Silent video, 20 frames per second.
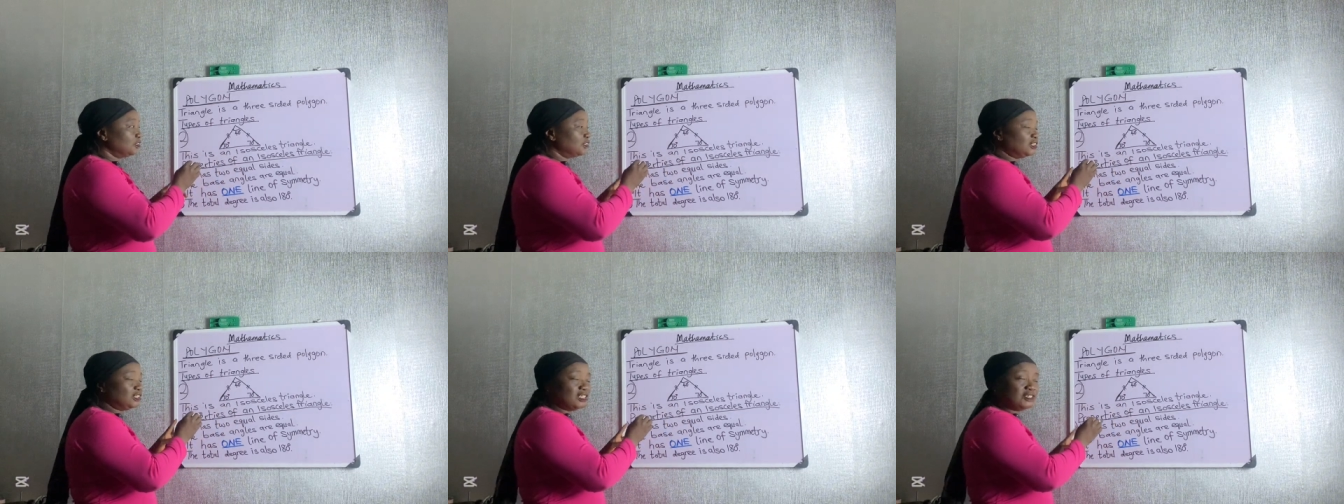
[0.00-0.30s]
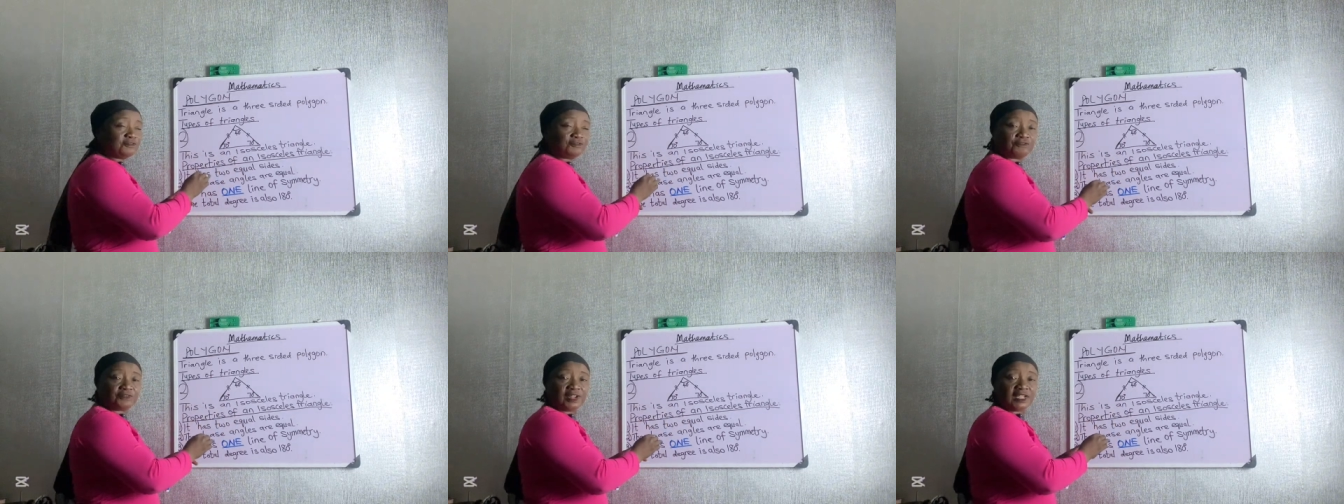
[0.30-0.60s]

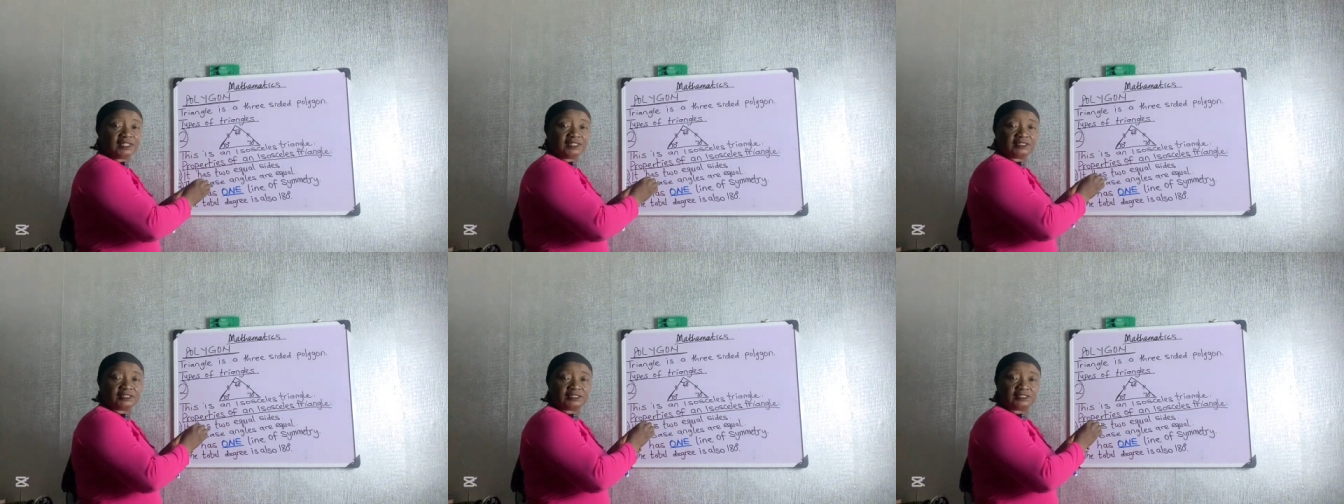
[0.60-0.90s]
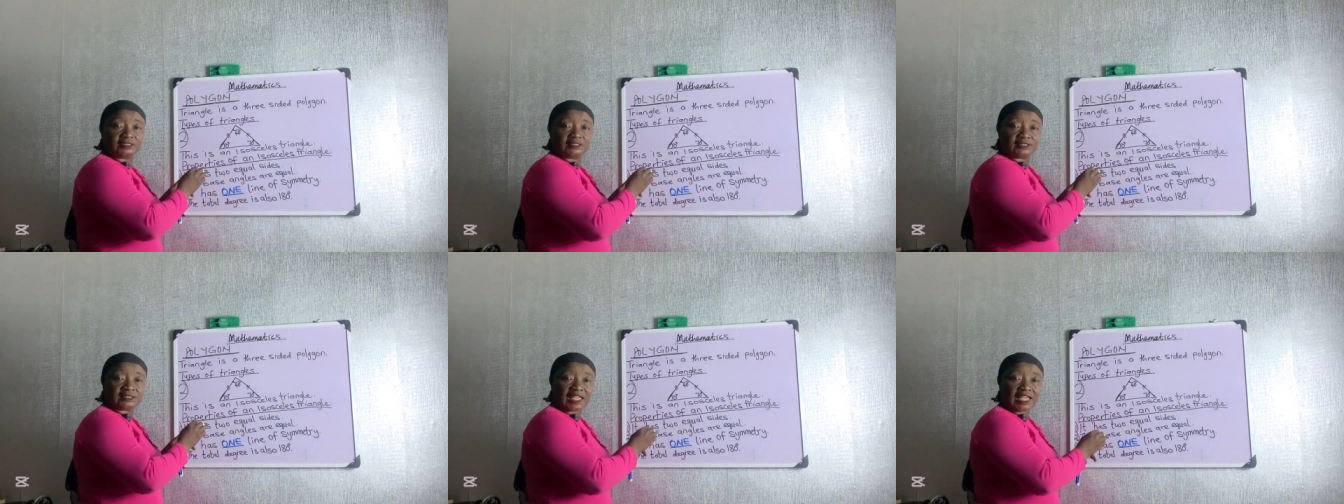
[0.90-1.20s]
different
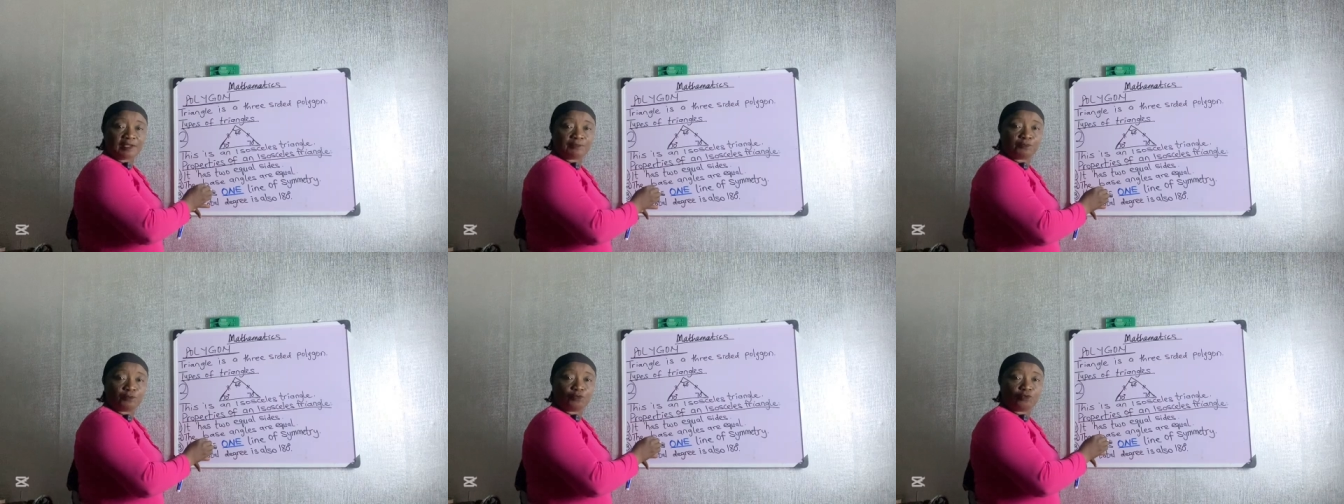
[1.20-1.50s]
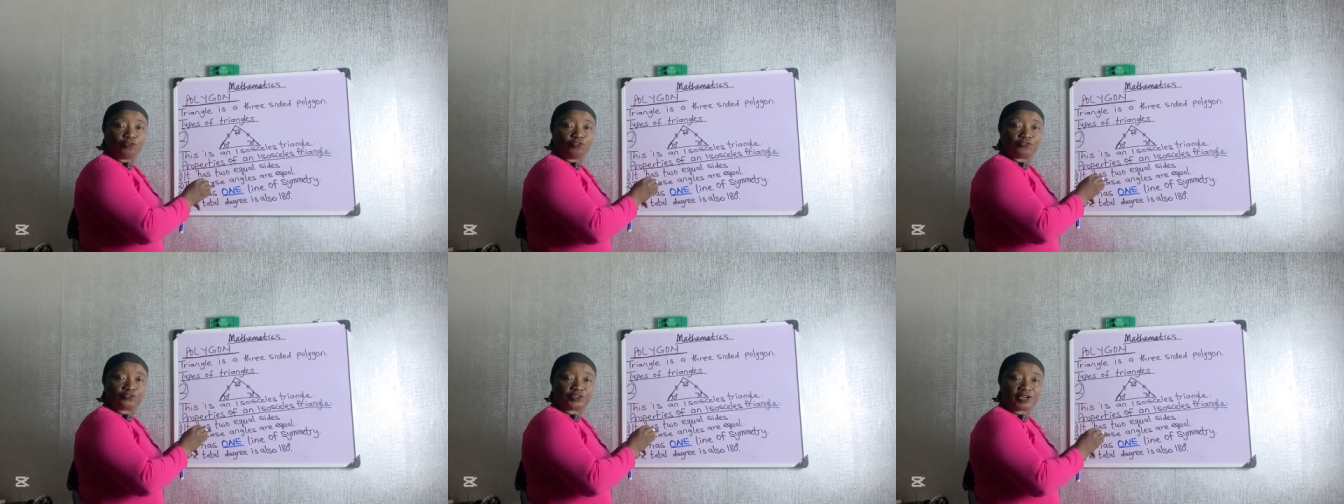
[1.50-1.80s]
type
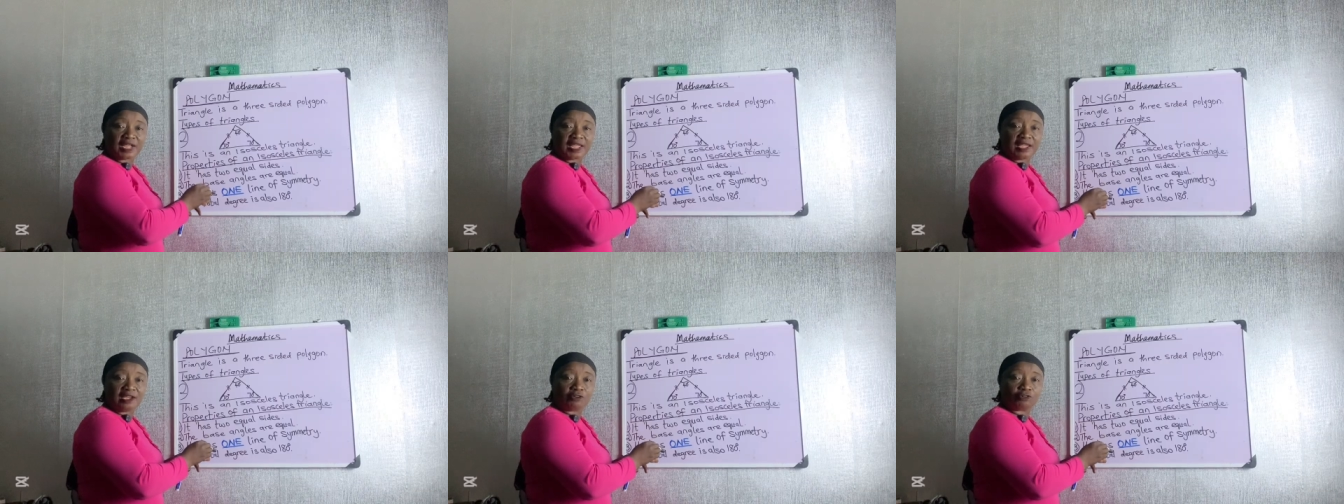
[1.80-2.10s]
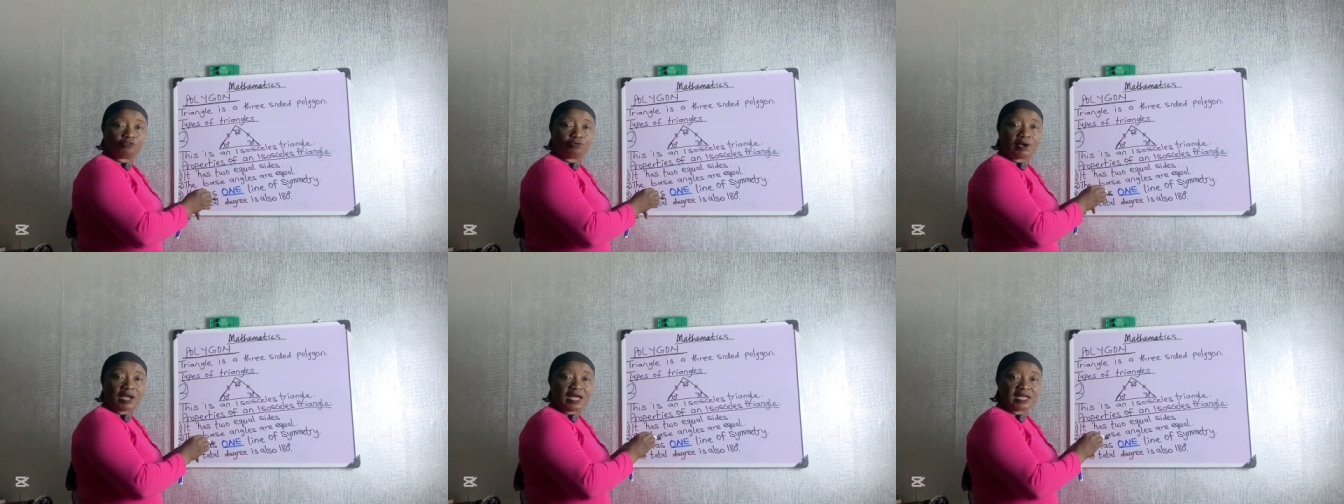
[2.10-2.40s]
of
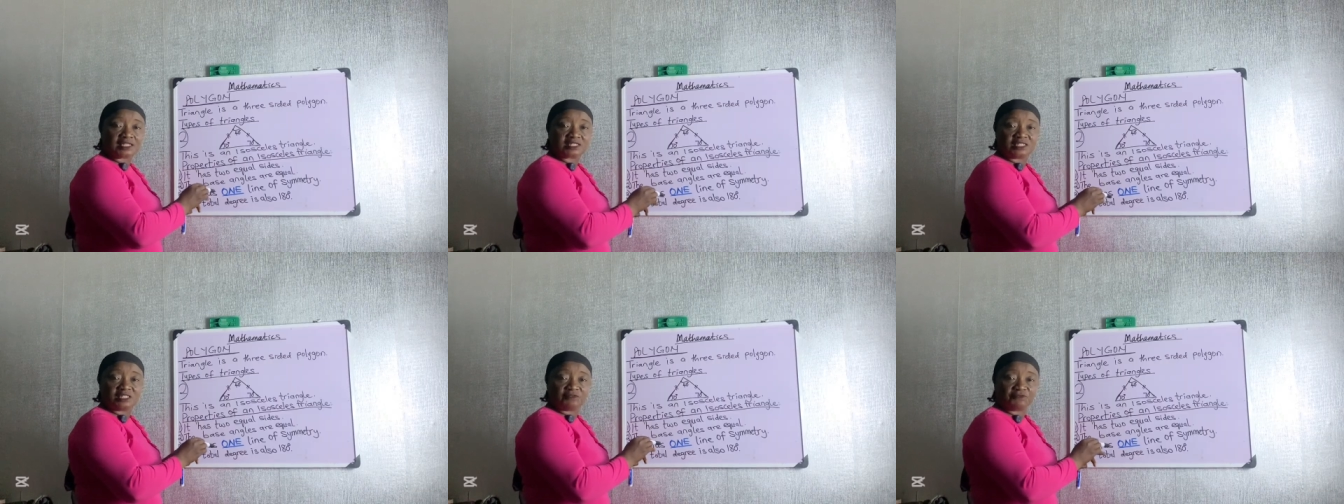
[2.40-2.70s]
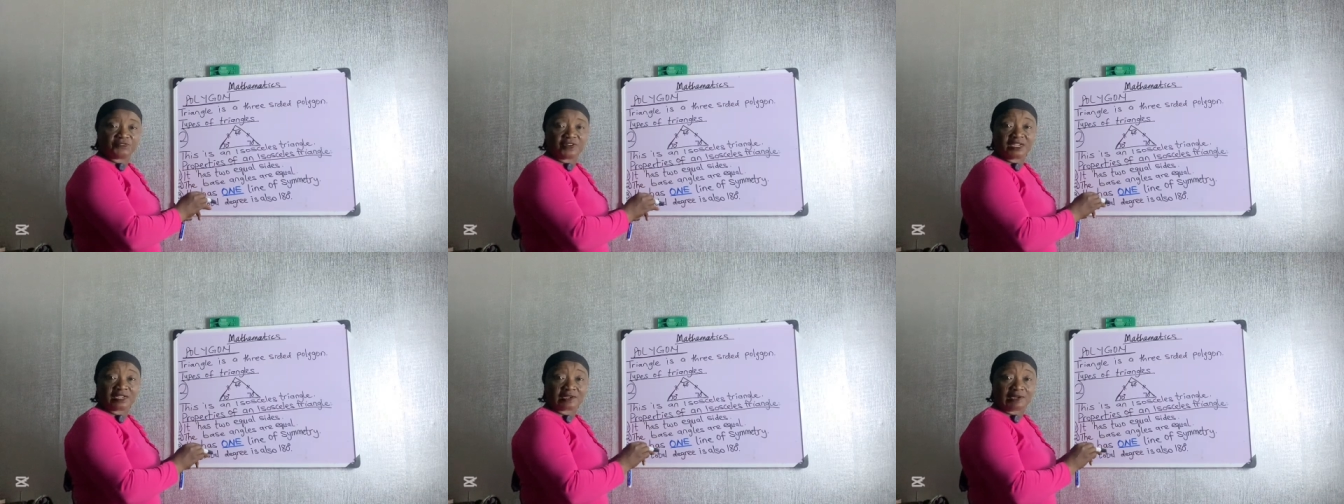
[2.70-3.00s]
triangle has
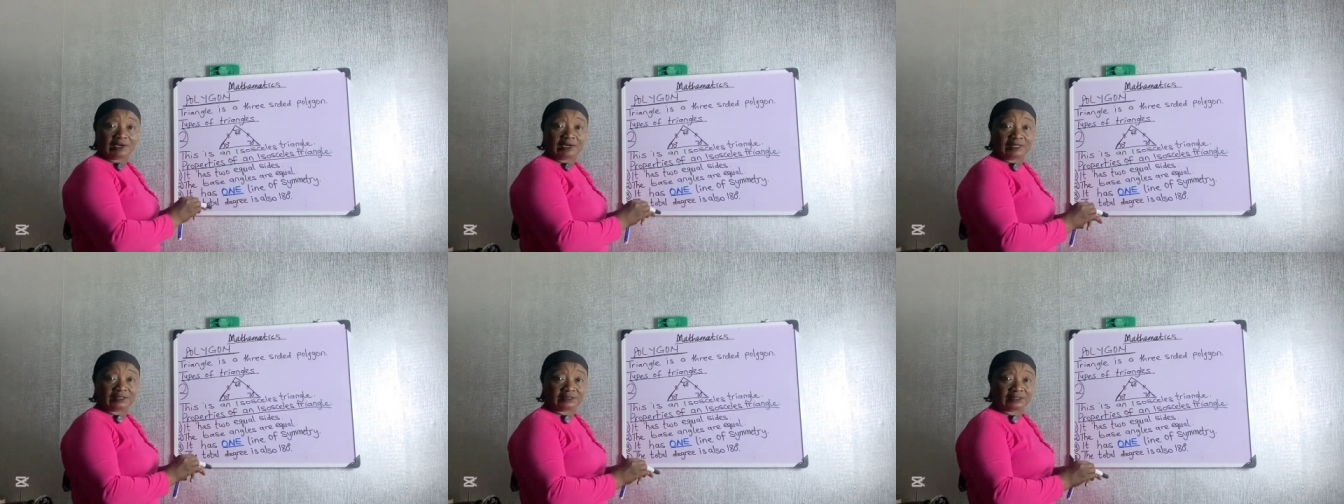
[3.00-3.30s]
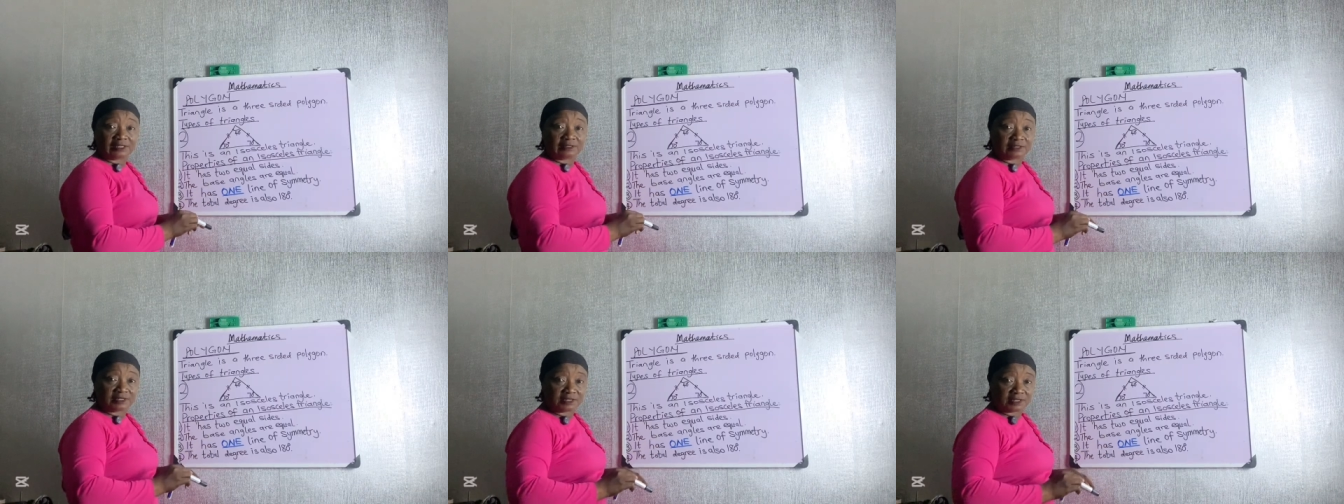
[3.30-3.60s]
different
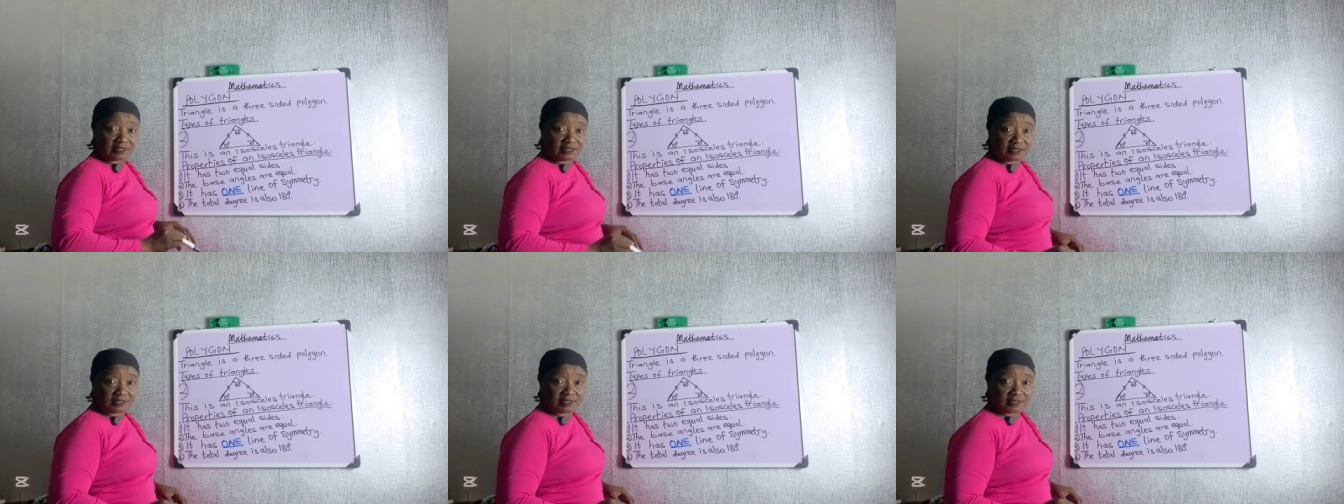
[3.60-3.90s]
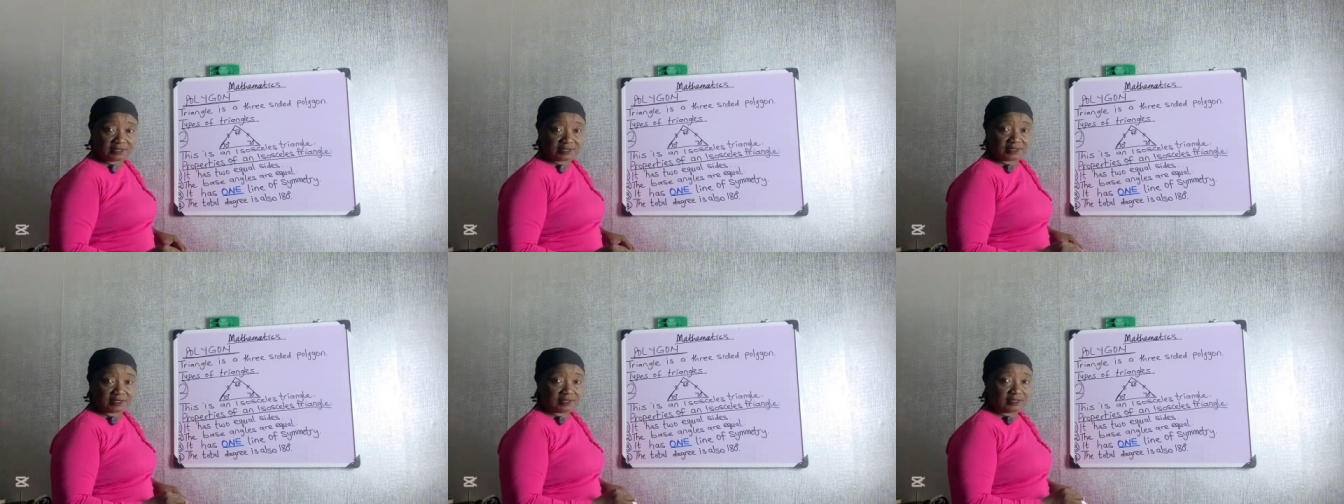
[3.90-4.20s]

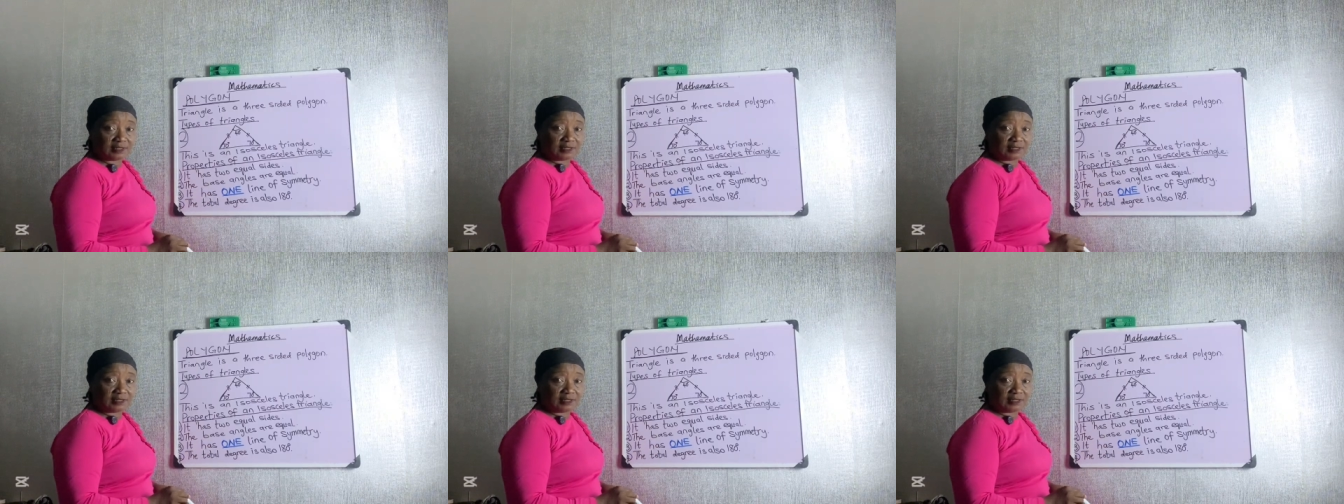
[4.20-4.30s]
characteristics.